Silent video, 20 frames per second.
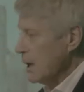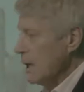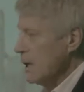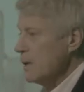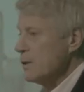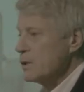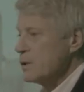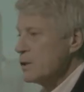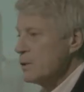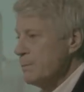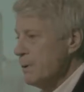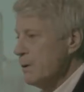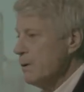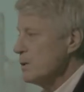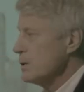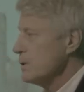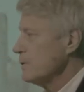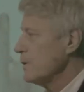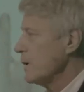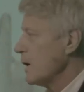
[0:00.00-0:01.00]
In the
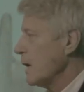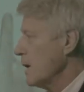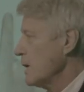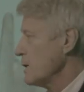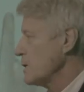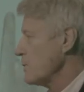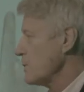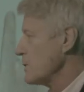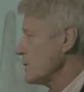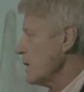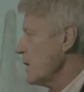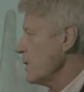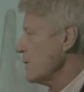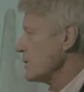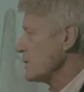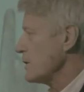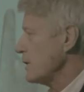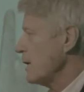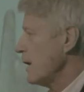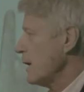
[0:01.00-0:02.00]
spirit of the age, it was known
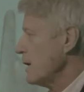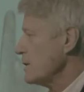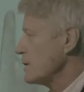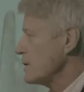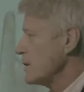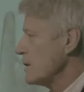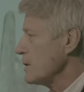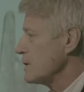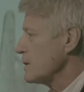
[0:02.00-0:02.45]
as light